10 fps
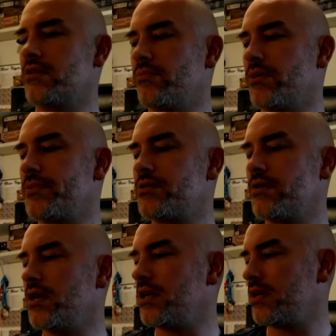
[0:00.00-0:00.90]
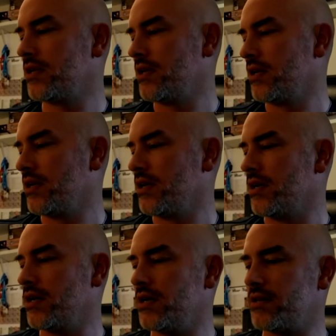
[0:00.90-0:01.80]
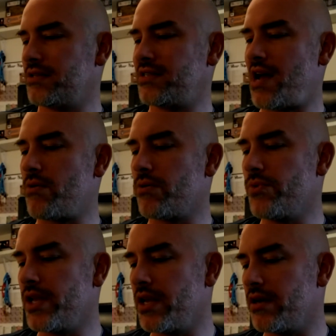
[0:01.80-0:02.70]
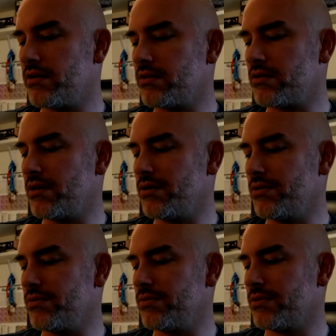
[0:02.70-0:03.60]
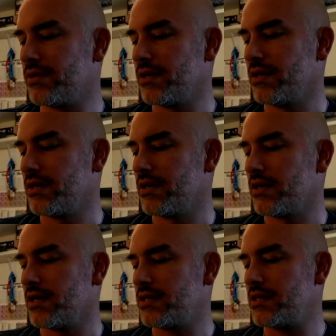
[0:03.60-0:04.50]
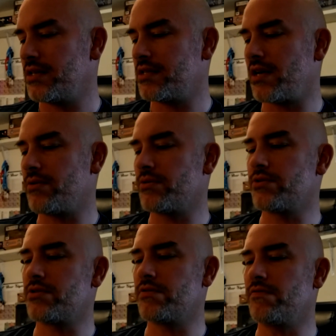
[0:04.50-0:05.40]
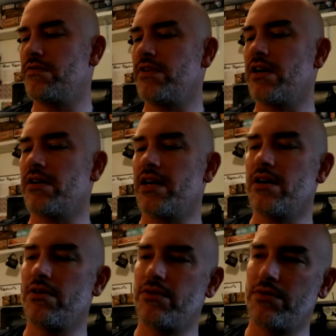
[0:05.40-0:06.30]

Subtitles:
on purpose or not. Sour wheat ale, so I'd say sours vary. Although